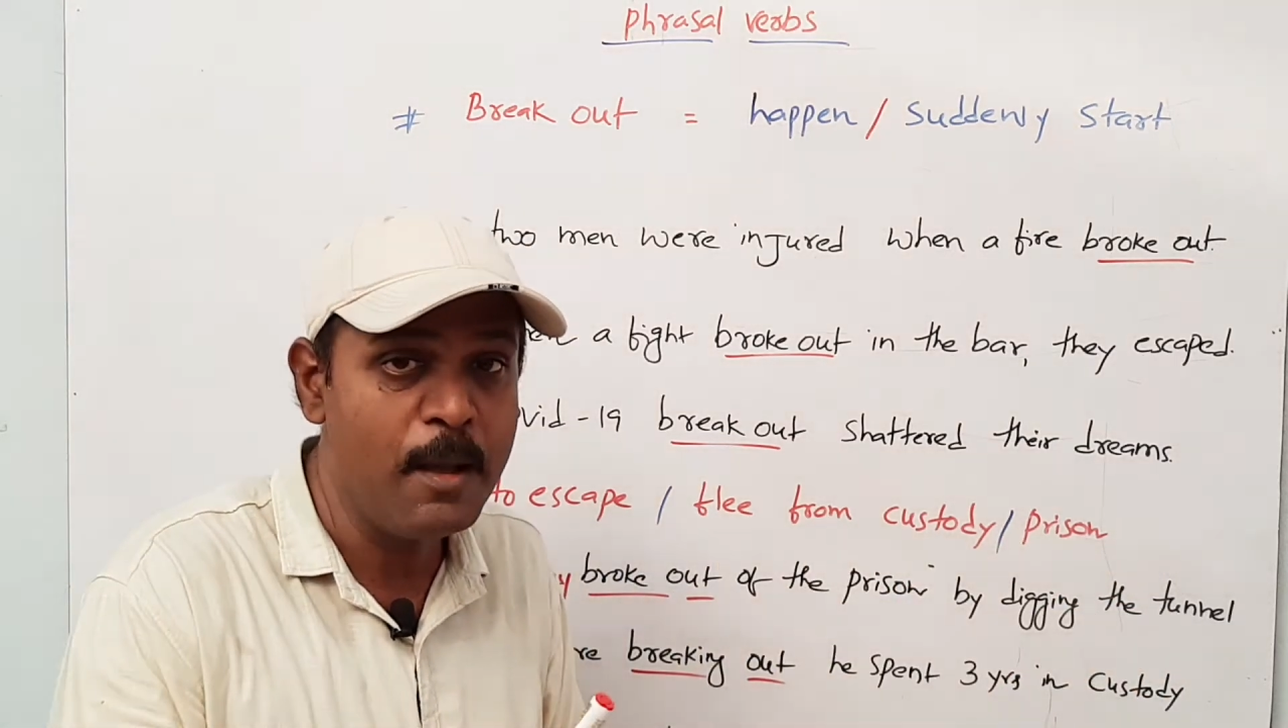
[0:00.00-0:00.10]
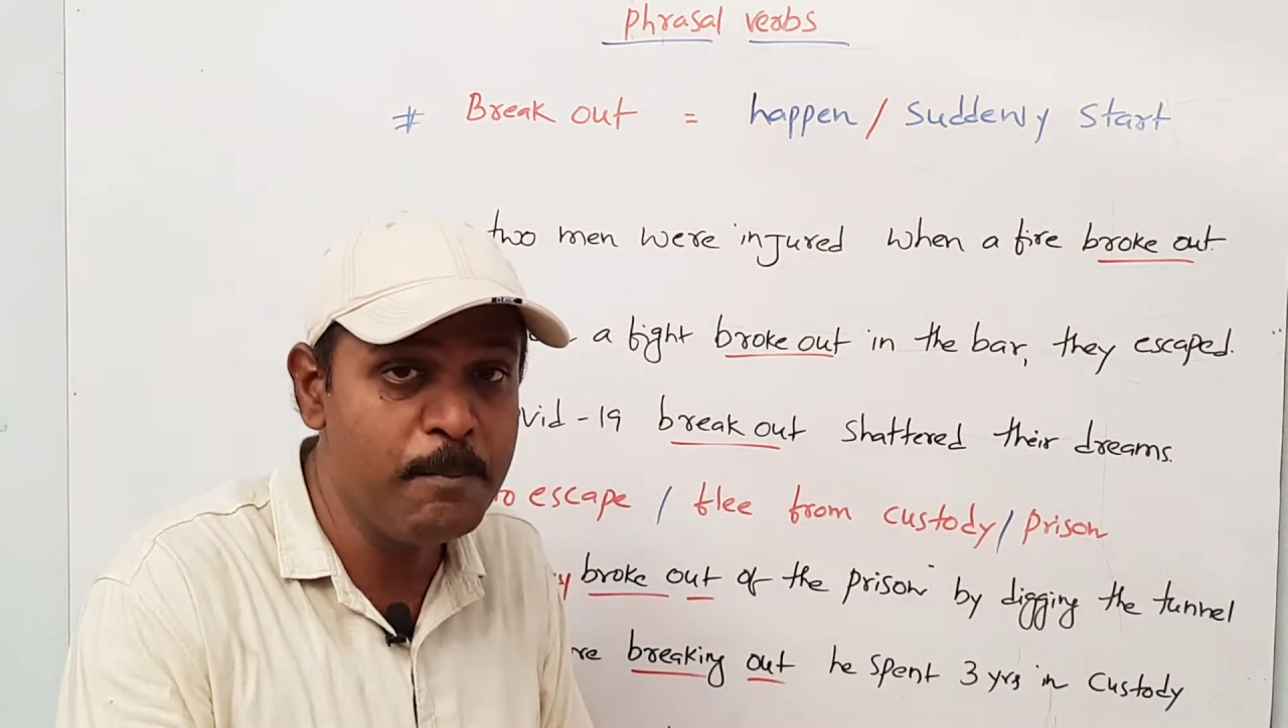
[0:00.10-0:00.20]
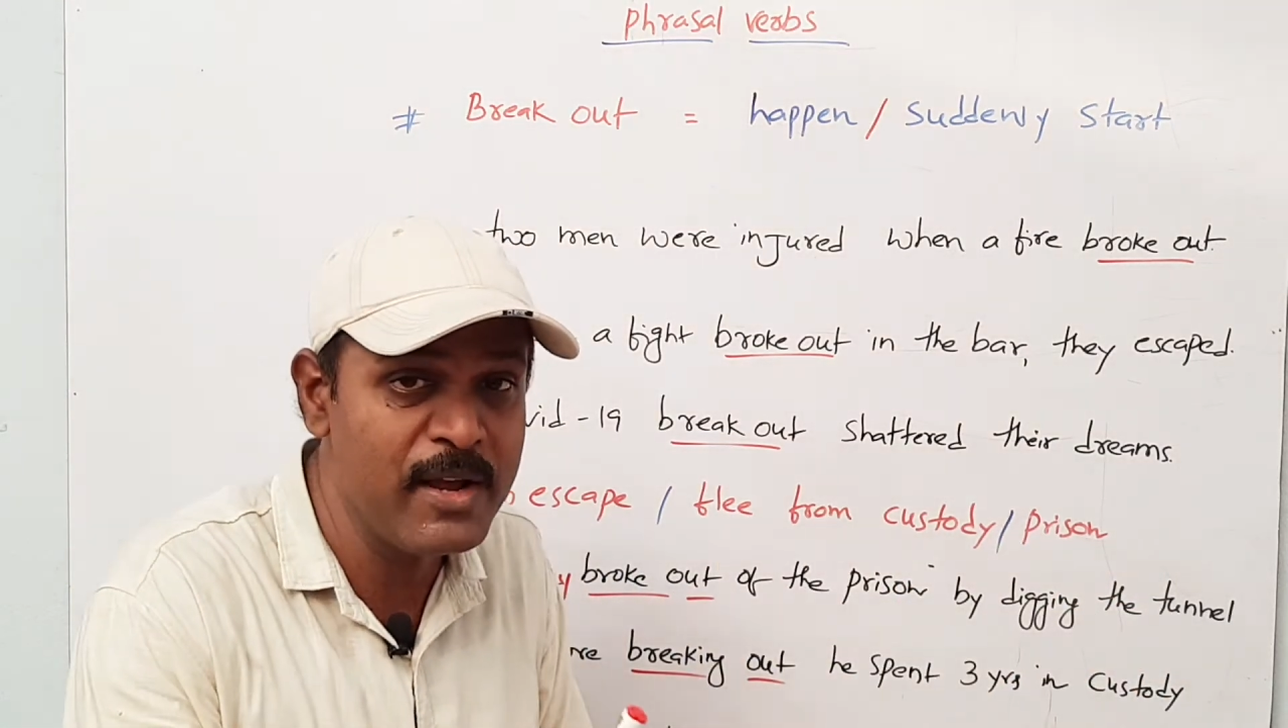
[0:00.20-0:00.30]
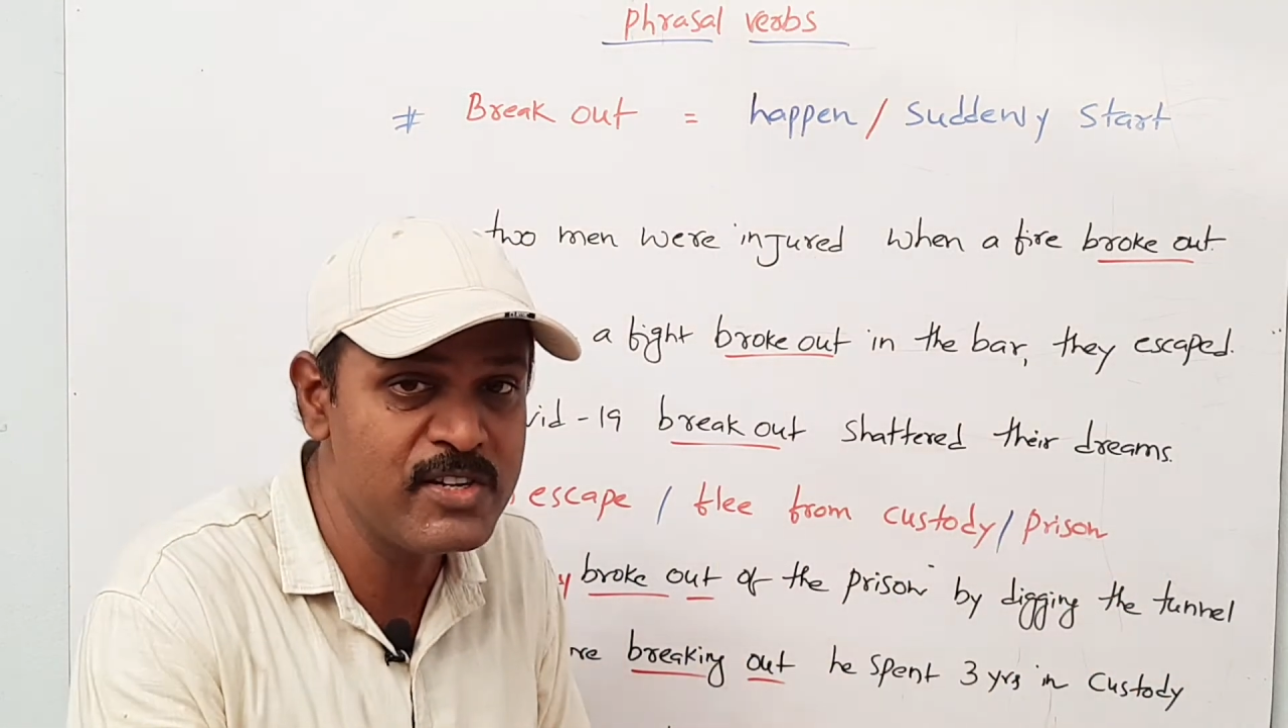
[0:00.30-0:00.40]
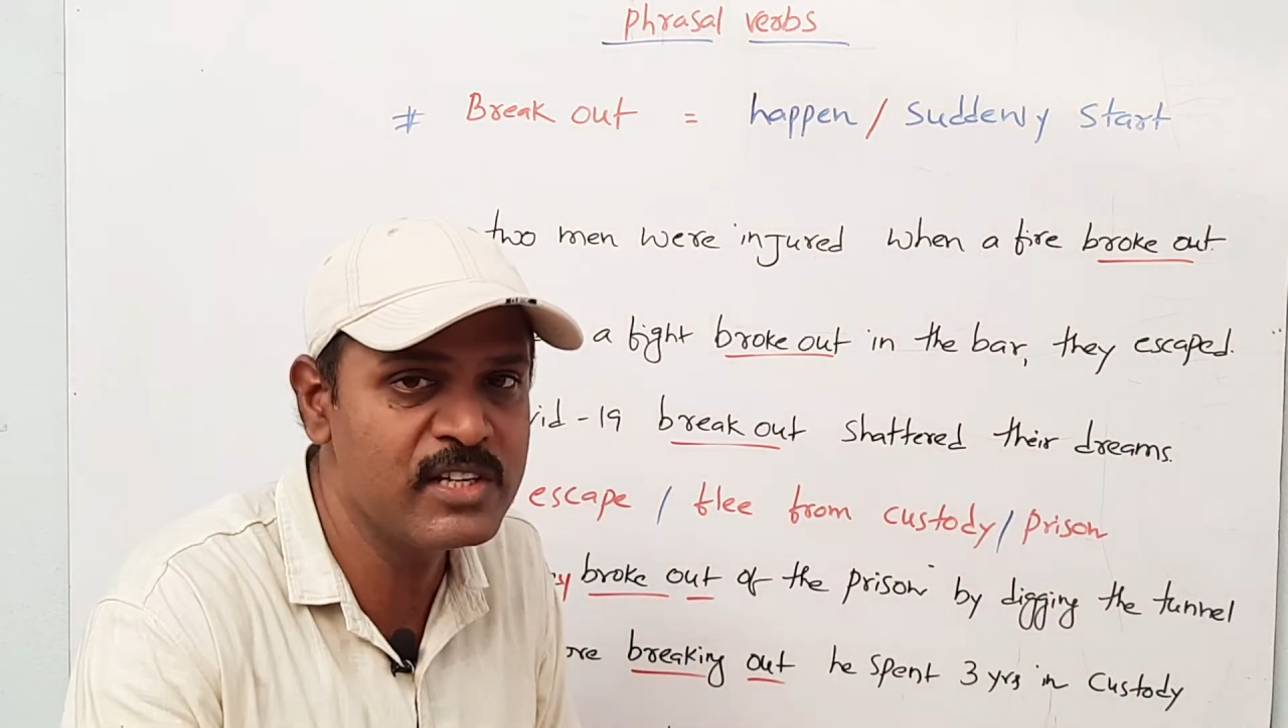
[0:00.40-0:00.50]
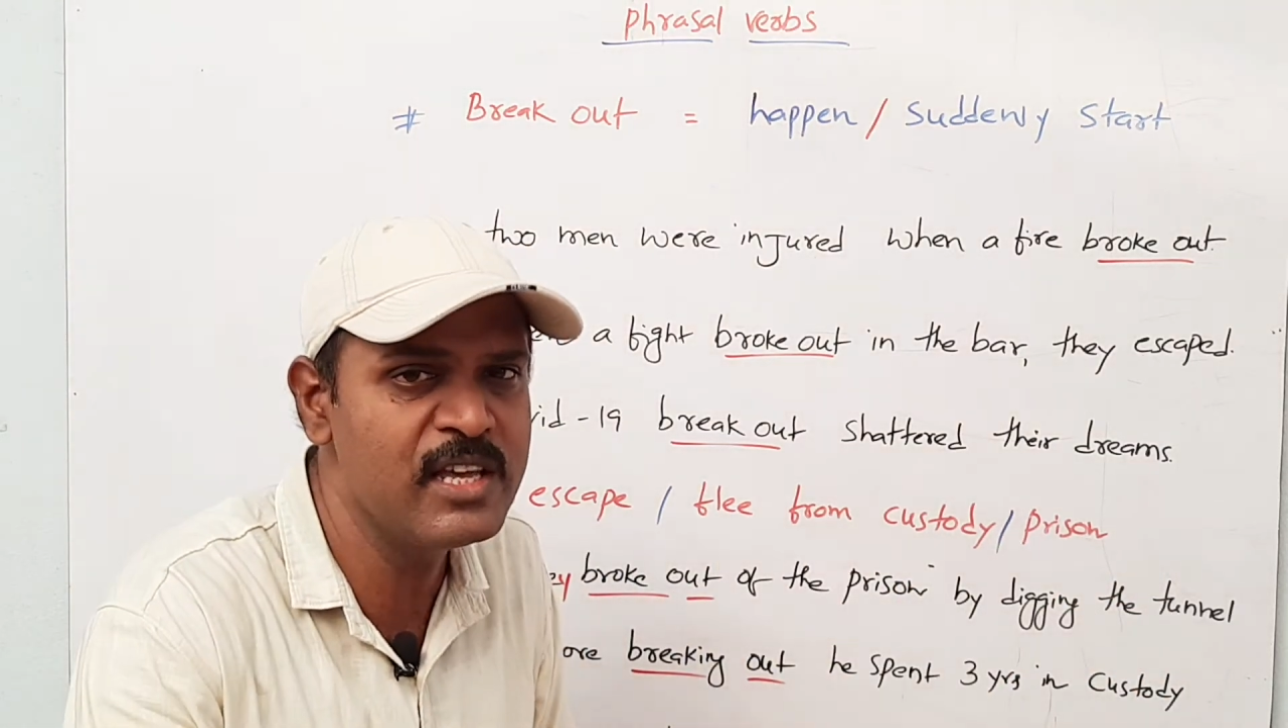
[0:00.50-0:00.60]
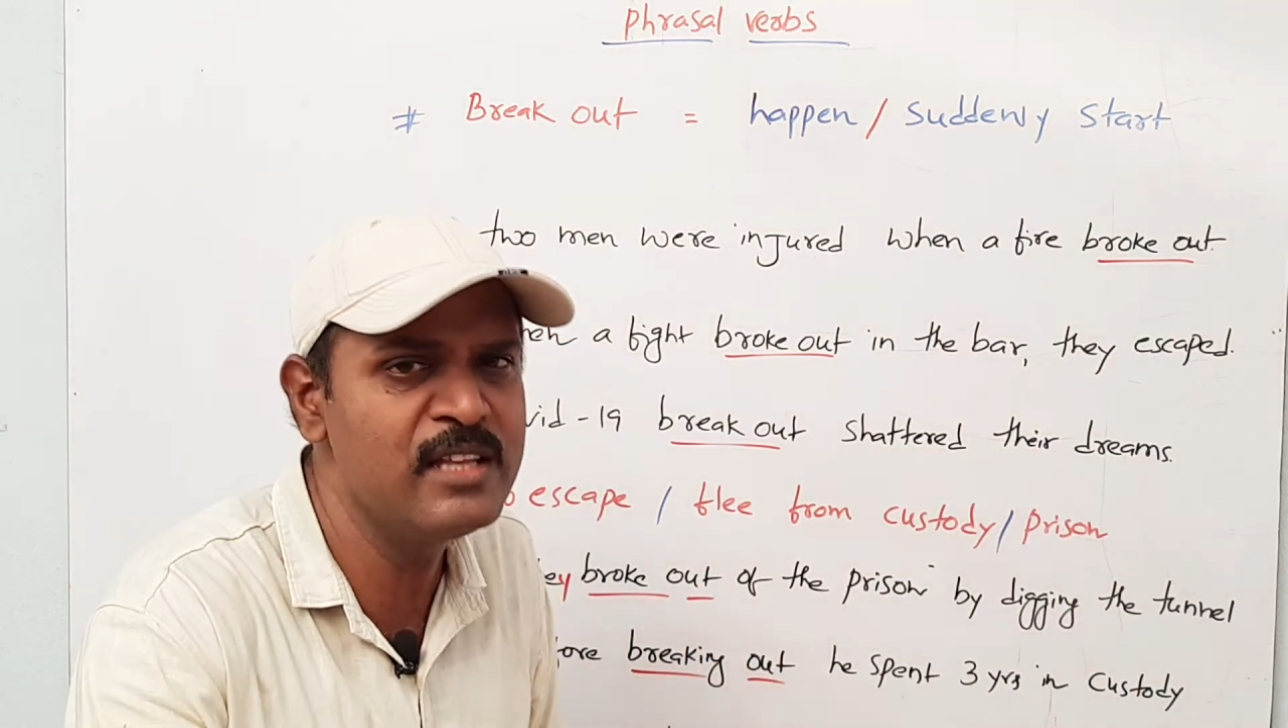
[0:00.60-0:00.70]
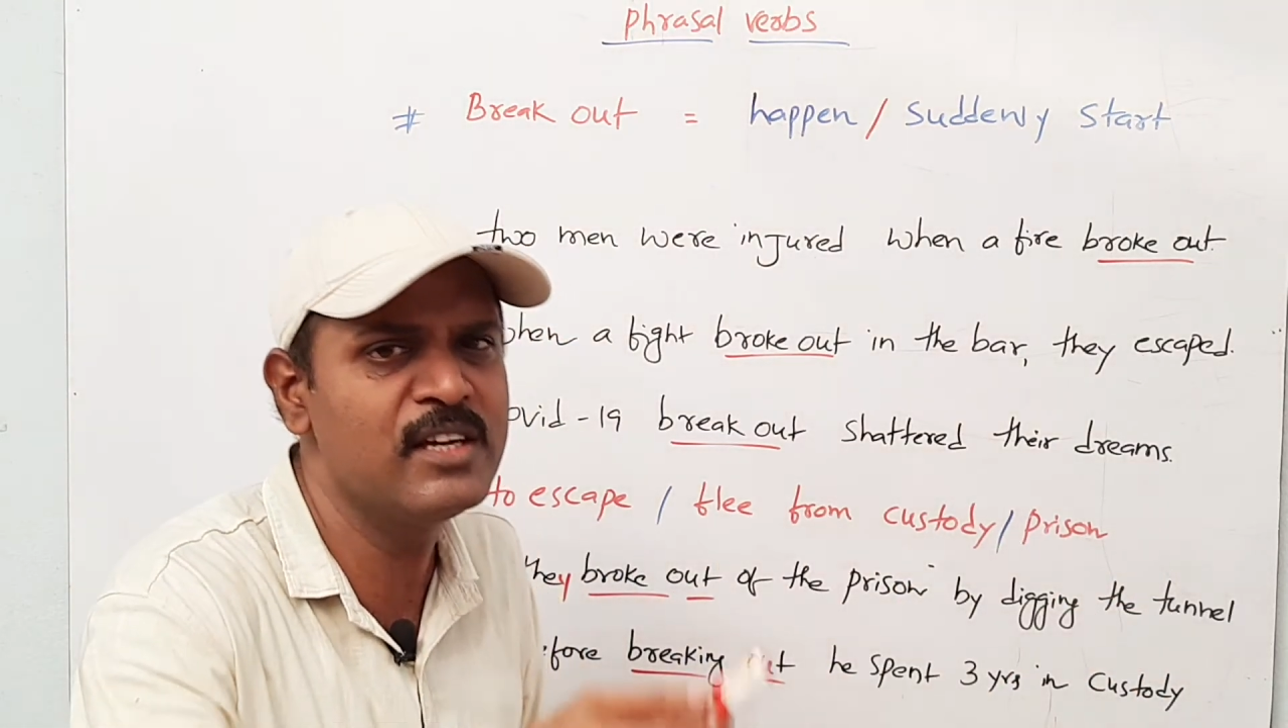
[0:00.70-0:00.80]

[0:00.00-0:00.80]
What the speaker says: By digging